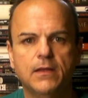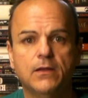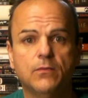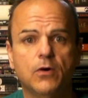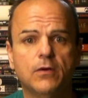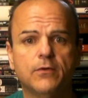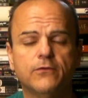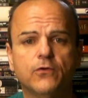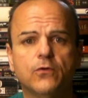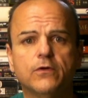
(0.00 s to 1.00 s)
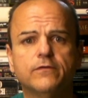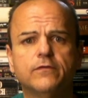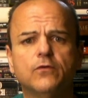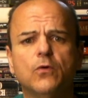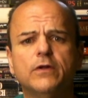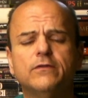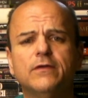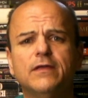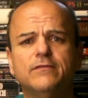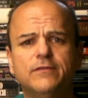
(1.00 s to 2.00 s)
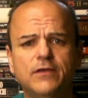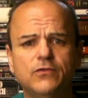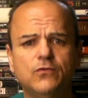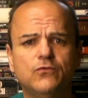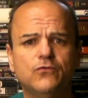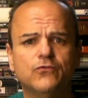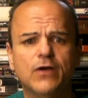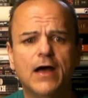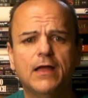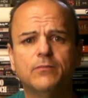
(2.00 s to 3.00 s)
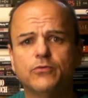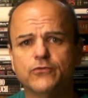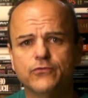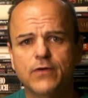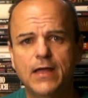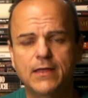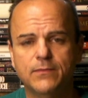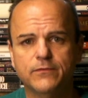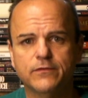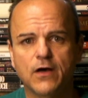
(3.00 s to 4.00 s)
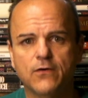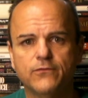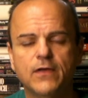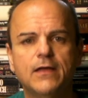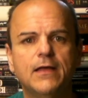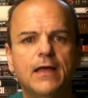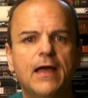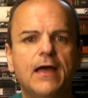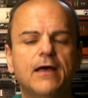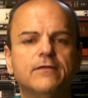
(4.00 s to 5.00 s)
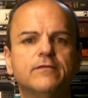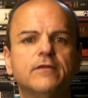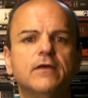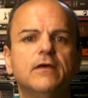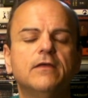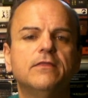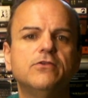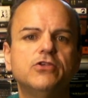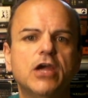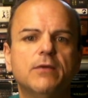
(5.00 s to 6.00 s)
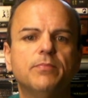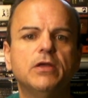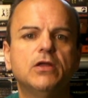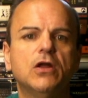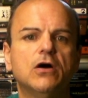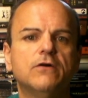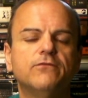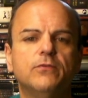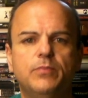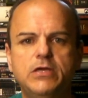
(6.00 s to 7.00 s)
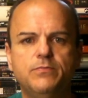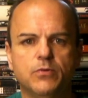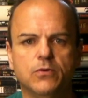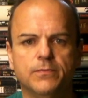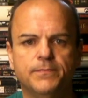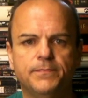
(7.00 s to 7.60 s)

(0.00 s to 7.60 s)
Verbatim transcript: And Obama, of course, is going to continue to try and portray himself as the champion of the people.